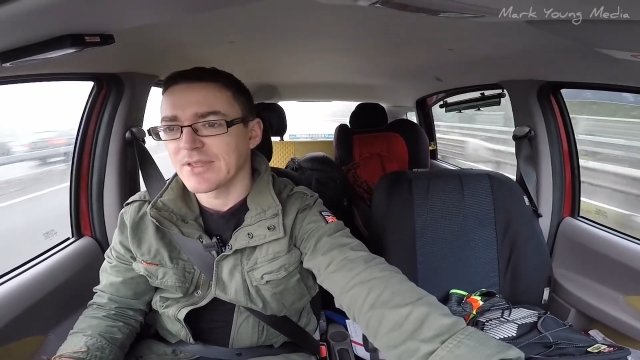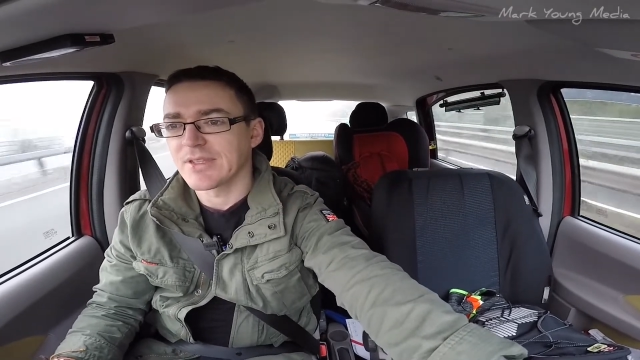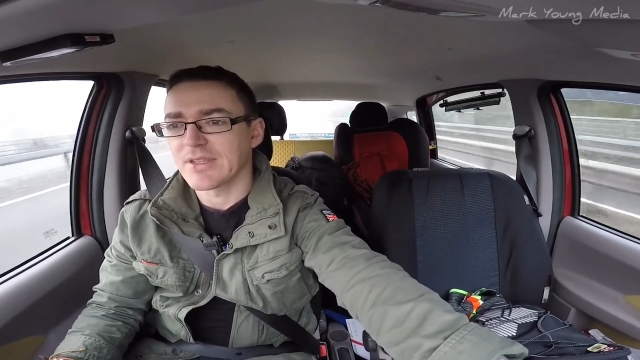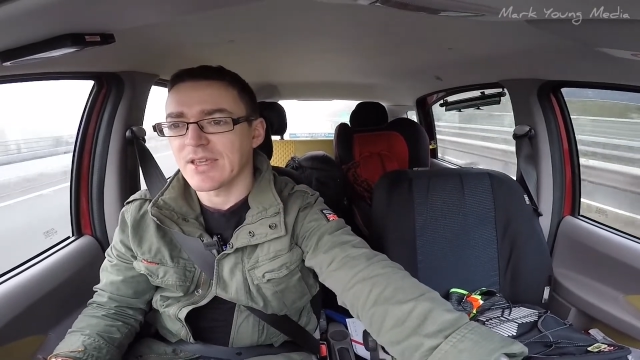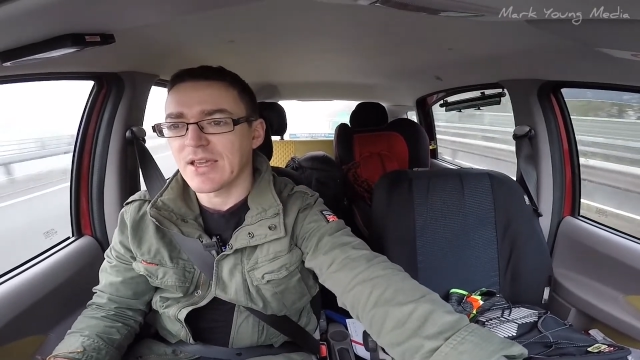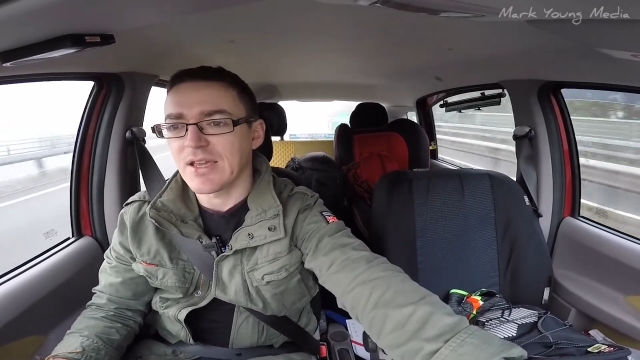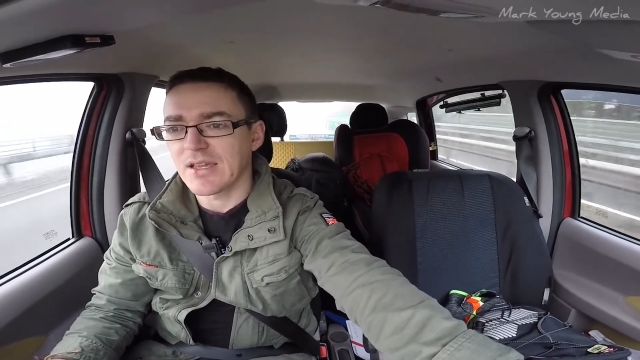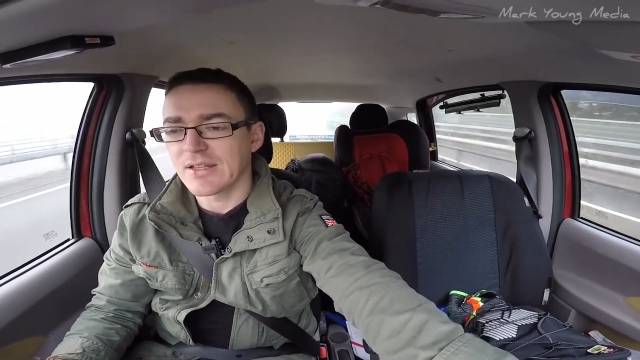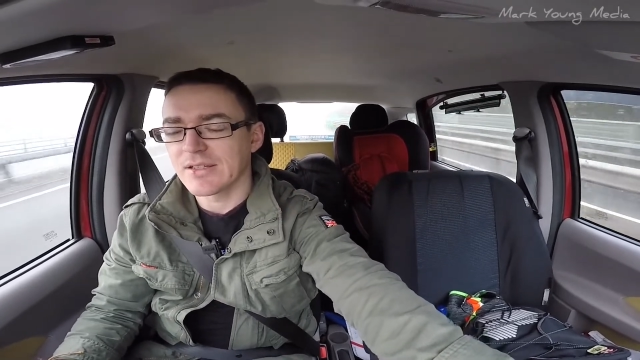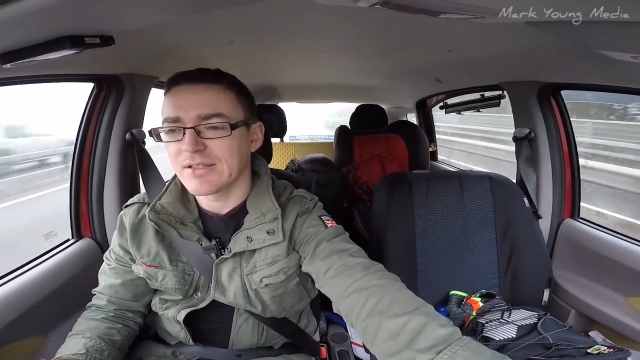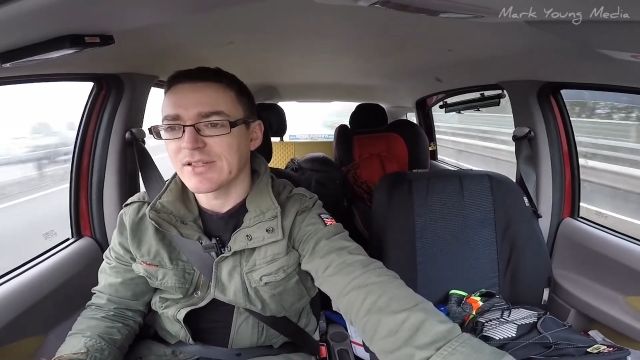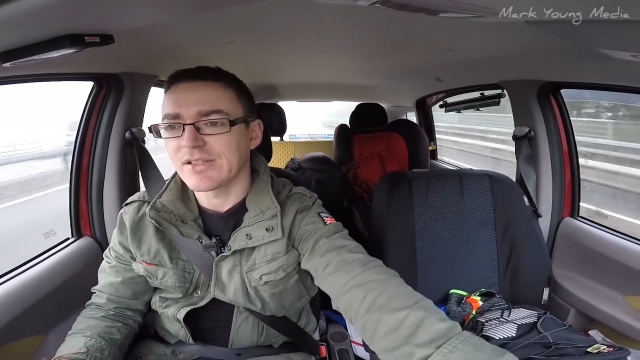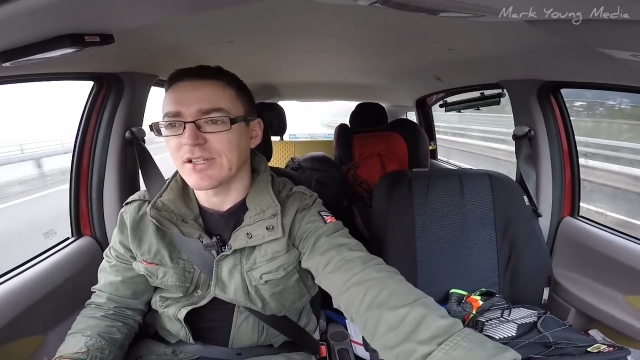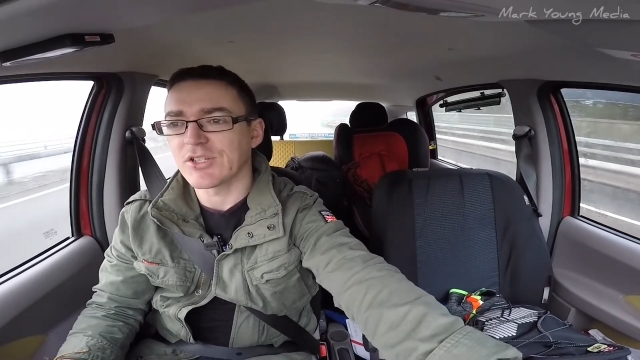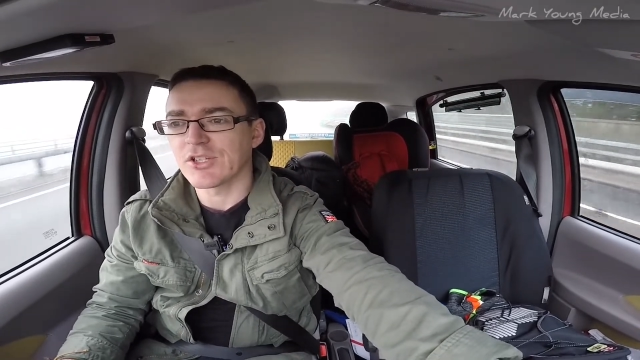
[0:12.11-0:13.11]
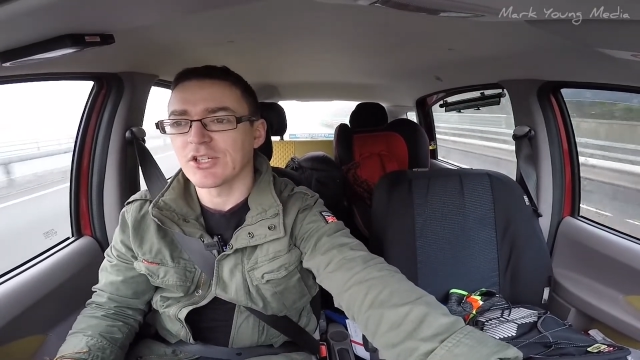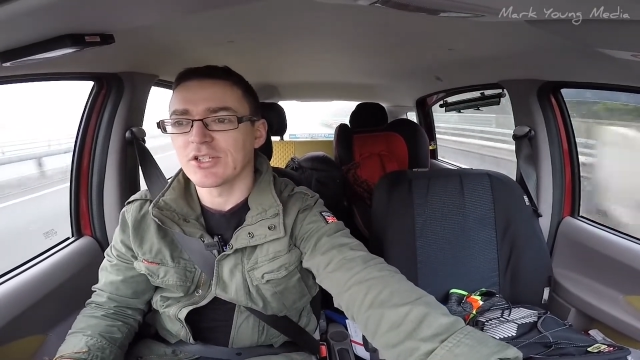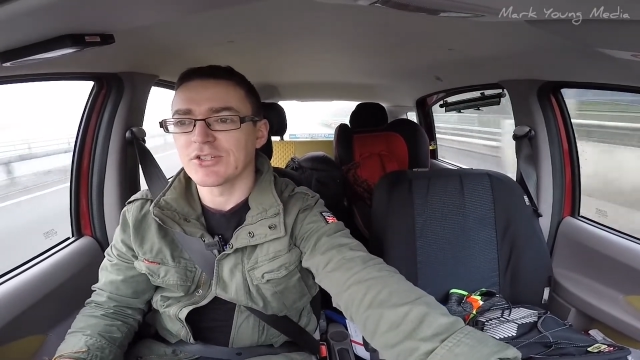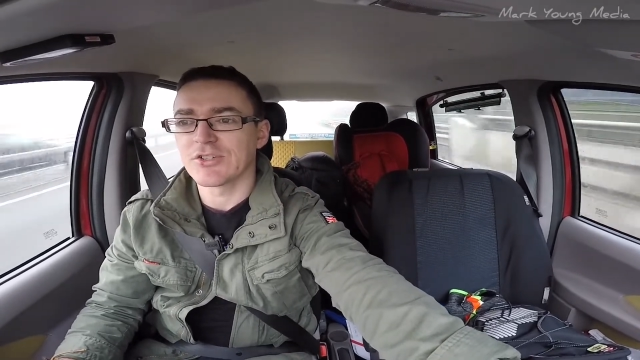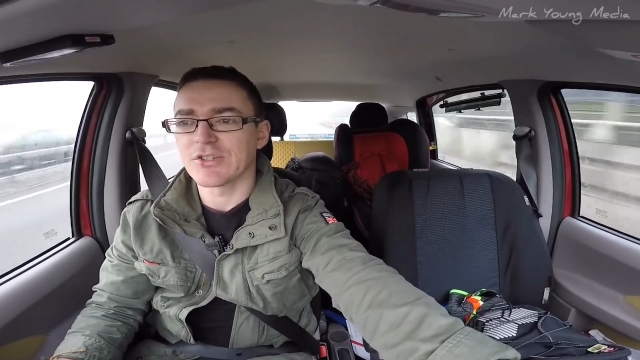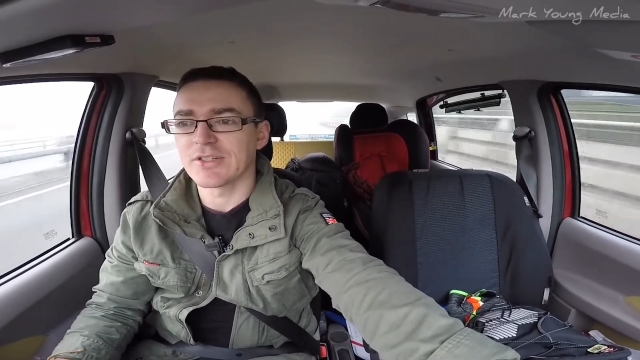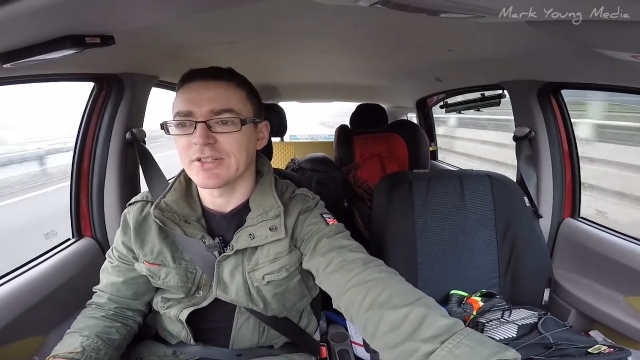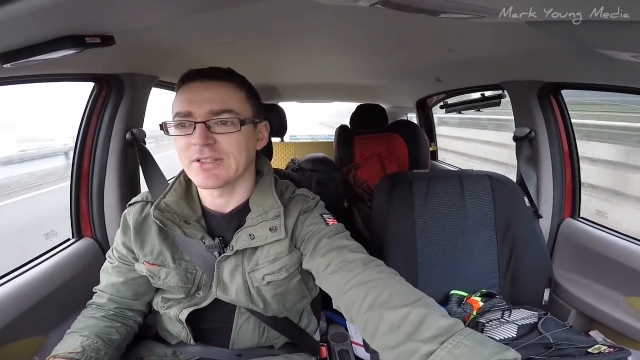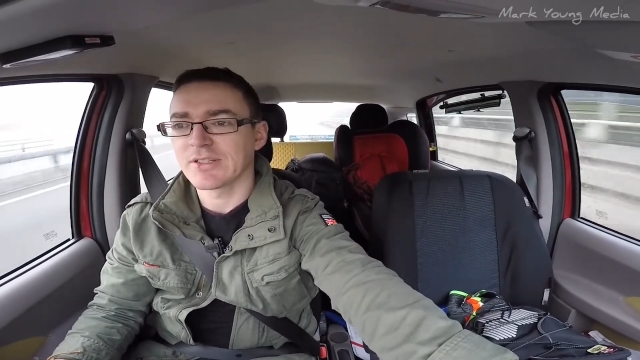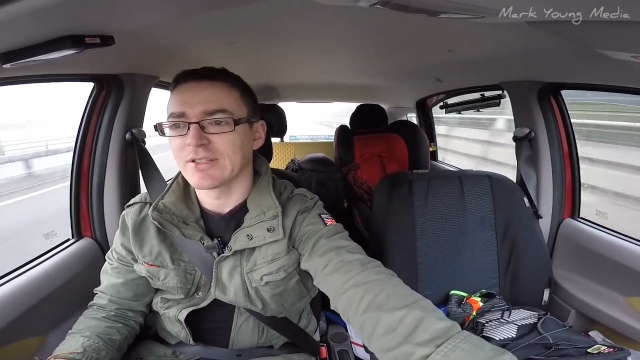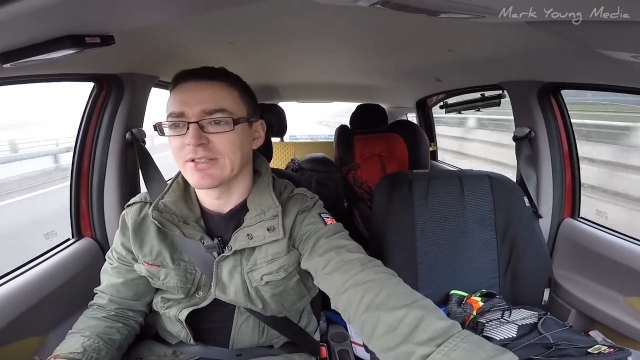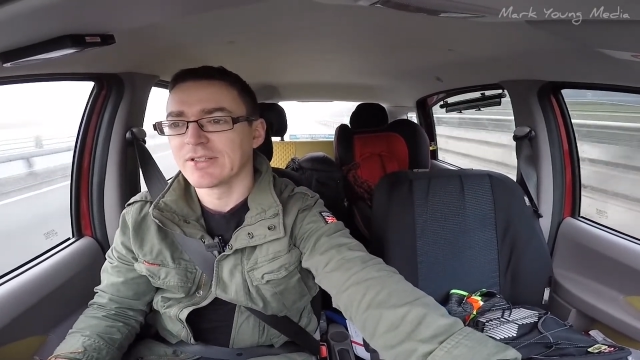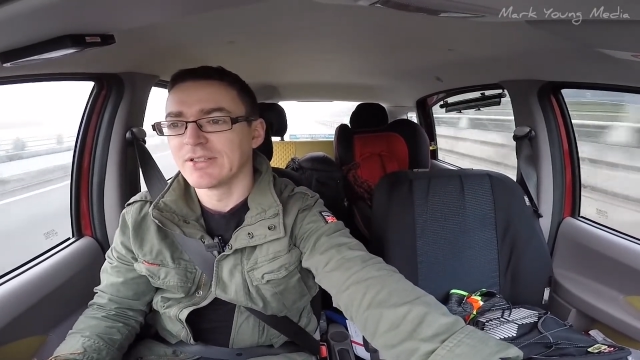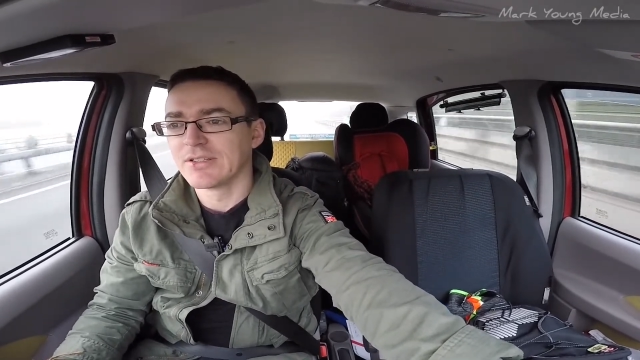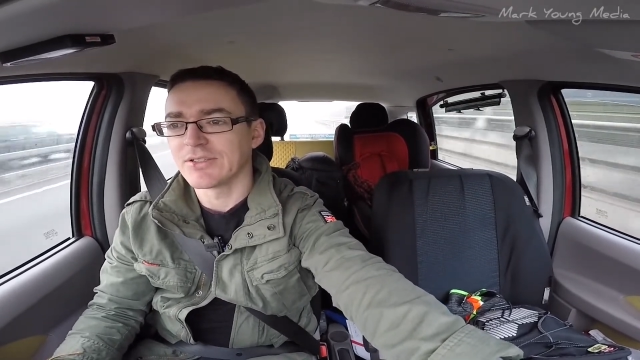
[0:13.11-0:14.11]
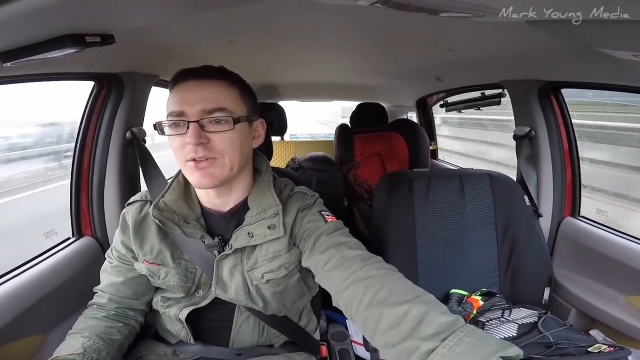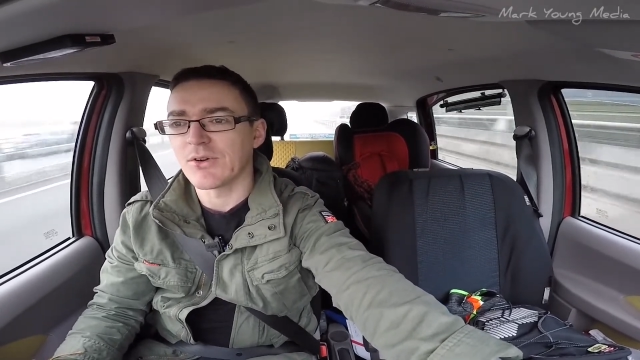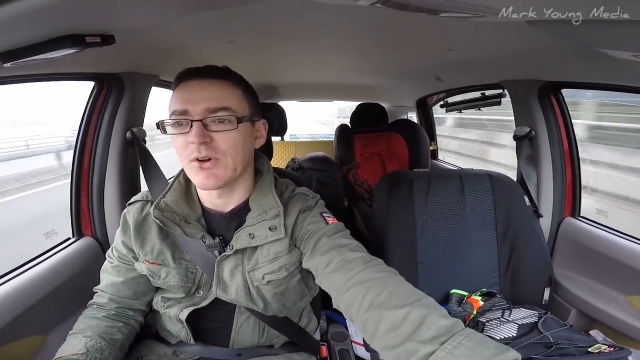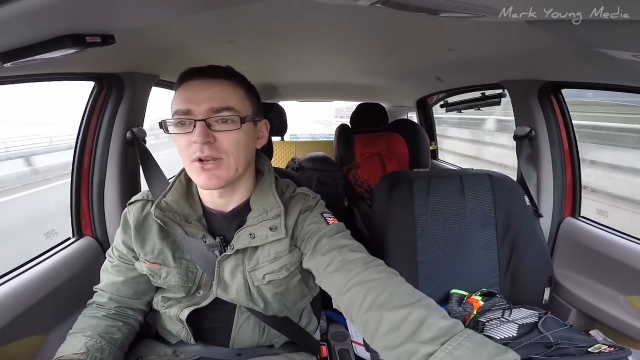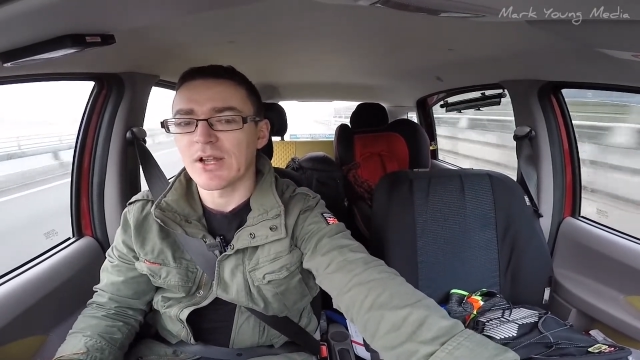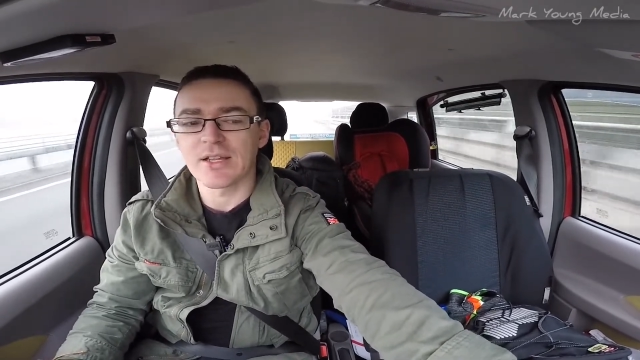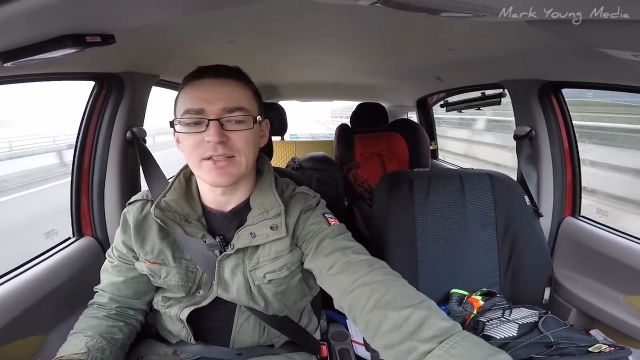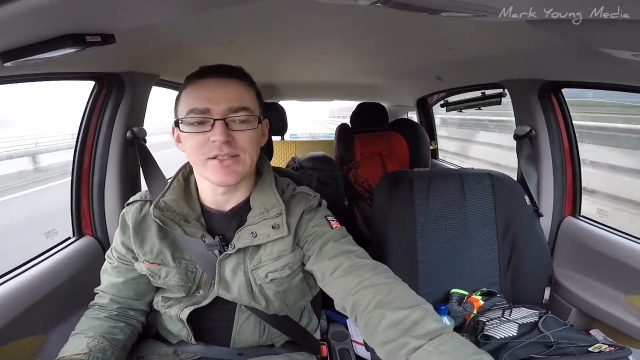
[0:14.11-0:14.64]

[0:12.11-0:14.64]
yeah, sick children, the whole lot.